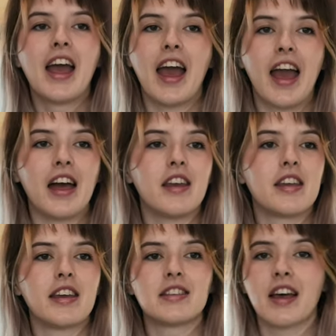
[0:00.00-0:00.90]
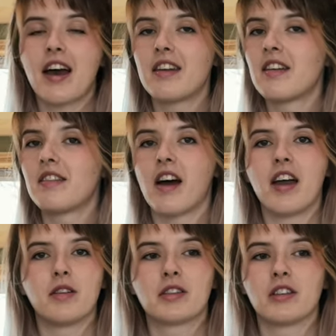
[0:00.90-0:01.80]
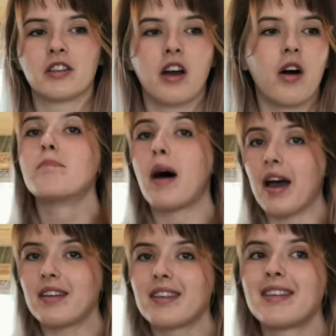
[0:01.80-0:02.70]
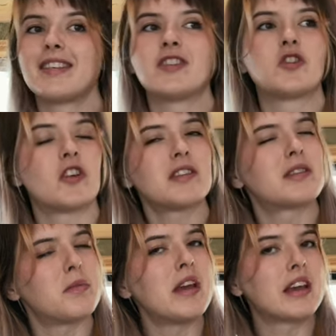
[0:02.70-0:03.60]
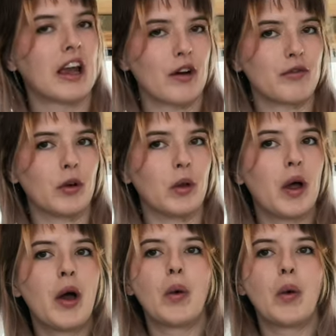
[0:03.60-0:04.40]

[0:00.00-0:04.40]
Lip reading: and he said that it was good to go, but just to be careful,